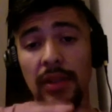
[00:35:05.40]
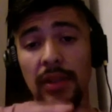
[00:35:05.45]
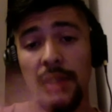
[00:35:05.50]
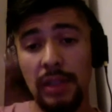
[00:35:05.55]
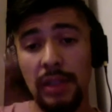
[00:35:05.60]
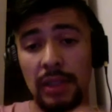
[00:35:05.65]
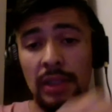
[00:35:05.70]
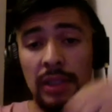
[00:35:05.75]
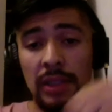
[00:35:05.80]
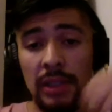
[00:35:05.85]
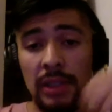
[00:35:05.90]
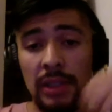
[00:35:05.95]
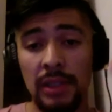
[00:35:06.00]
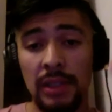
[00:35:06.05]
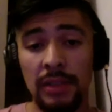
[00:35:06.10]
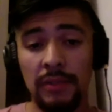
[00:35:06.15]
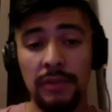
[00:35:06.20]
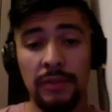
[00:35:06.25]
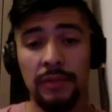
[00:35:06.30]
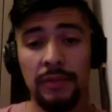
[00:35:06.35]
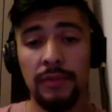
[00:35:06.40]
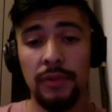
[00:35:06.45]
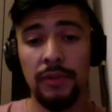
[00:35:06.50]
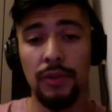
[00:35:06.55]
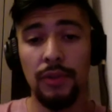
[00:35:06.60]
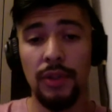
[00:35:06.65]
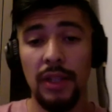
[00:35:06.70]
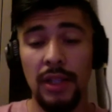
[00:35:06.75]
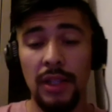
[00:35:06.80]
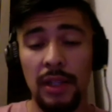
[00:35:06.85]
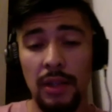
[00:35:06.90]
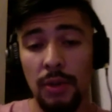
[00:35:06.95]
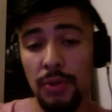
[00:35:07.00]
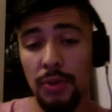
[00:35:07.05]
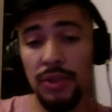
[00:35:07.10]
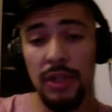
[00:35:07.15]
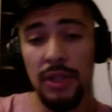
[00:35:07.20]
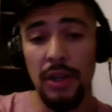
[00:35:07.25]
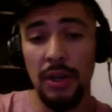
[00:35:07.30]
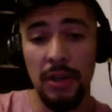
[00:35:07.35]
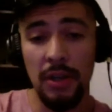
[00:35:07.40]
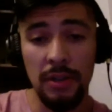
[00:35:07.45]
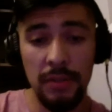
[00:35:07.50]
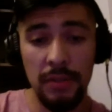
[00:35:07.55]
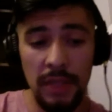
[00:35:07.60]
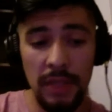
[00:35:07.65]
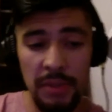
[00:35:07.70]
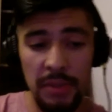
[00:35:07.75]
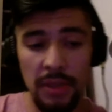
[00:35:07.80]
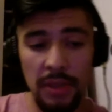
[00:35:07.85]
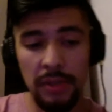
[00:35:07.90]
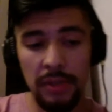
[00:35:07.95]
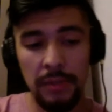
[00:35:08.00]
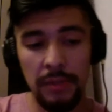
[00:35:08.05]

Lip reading: for the OCR obstacles.